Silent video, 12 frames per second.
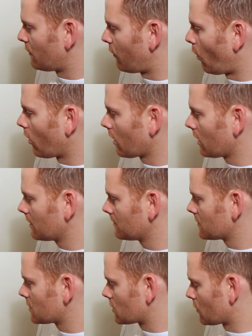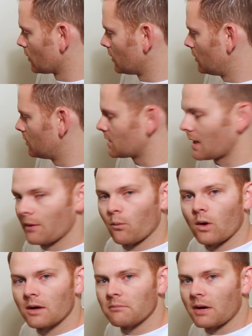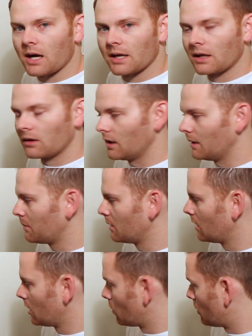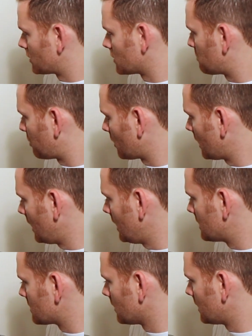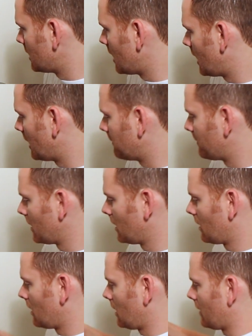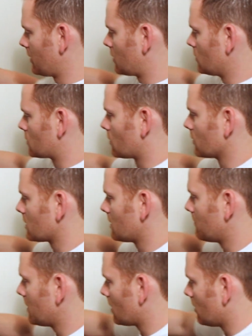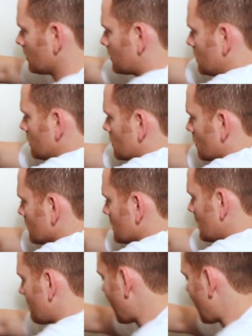4 screws and 1 body clip, which is pretty easily done. 2 screws in the middle, 2 screws in the